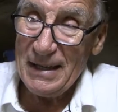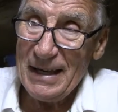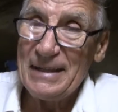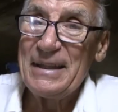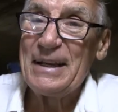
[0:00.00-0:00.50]

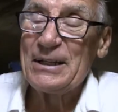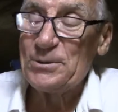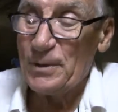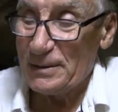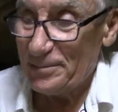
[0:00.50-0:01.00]
And the
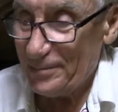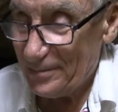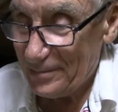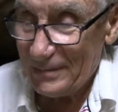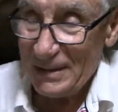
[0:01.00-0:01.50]
next one.
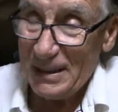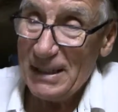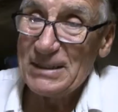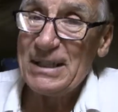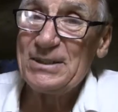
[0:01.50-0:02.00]

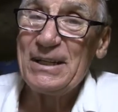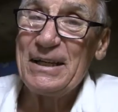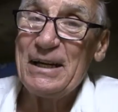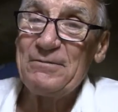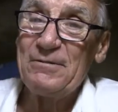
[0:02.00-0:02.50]
As I
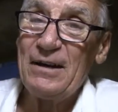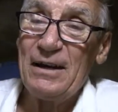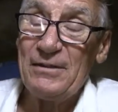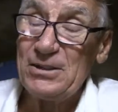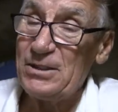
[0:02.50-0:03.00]
say,
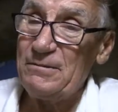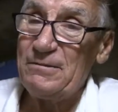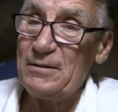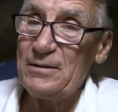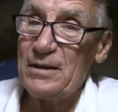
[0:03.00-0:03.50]

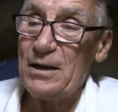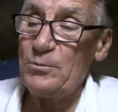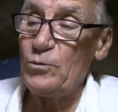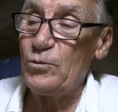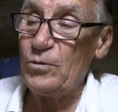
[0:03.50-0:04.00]

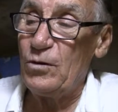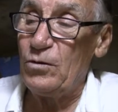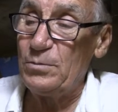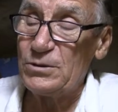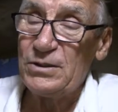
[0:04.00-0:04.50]
I'm
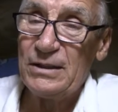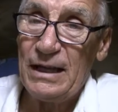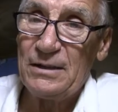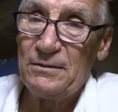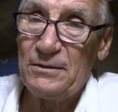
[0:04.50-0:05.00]
almost at
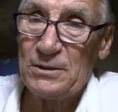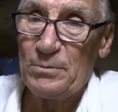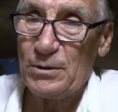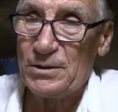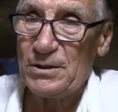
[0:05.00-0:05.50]
the end of this
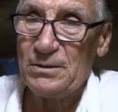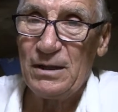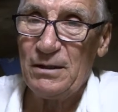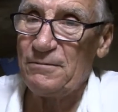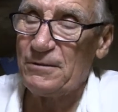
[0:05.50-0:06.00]
book, so
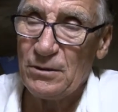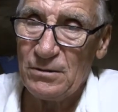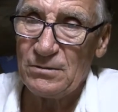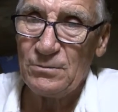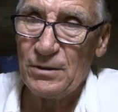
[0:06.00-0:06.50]
I've
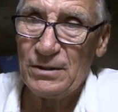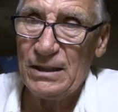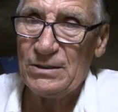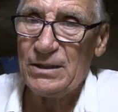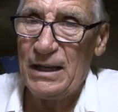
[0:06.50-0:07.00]
forgotten what
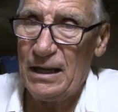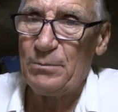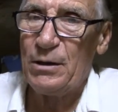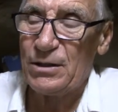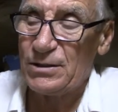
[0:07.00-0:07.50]
these
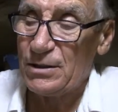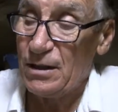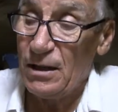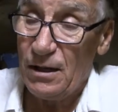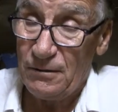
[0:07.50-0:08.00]
earmarks
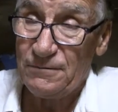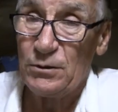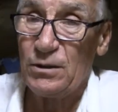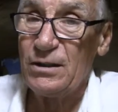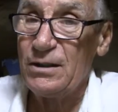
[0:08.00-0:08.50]
are
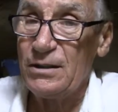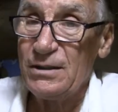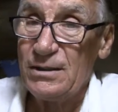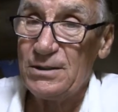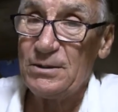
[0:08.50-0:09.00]
for.
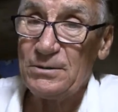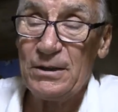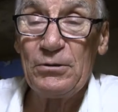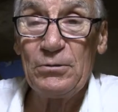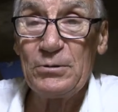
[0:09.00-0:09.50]
So
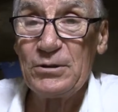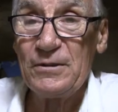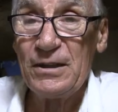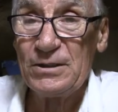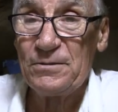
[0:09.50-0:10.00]
they're
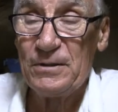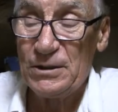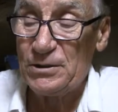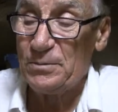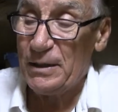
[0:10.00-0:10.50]
almost as
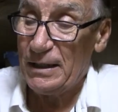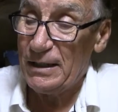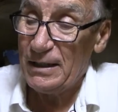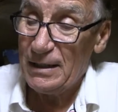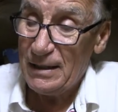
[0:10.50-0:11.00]
fresh to me.
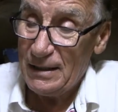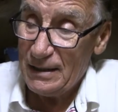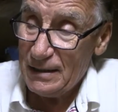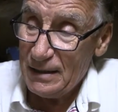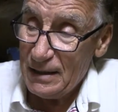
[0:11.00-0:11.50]

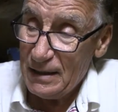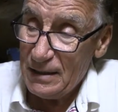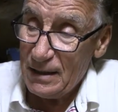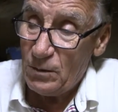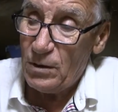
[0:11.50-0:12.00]

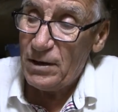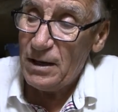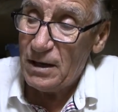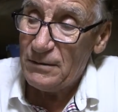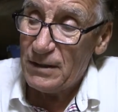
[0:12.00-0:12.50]
A
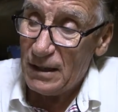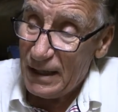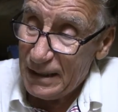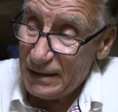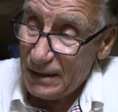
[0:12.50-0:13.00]
warrior of the
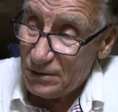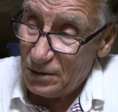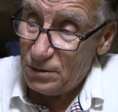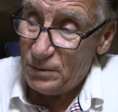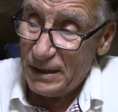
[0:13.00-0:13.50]
light is
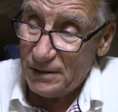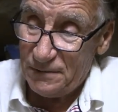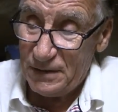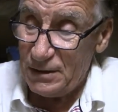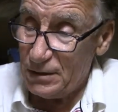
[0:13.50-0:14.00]
always
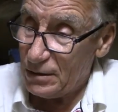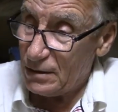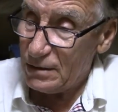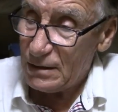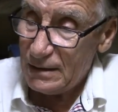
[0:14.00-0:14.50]
vigilant.